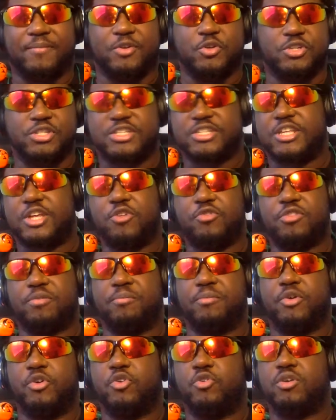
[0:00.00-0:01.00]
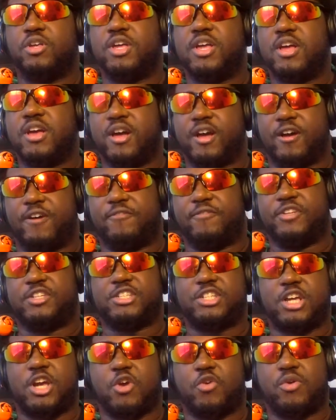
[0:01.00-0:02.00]
You just killed the mood of the
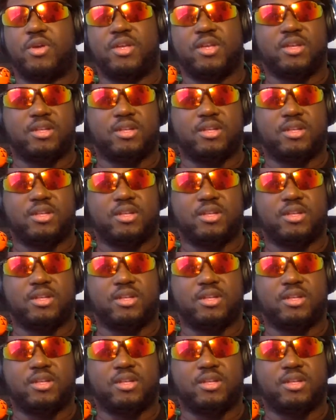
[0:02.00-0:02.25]
show.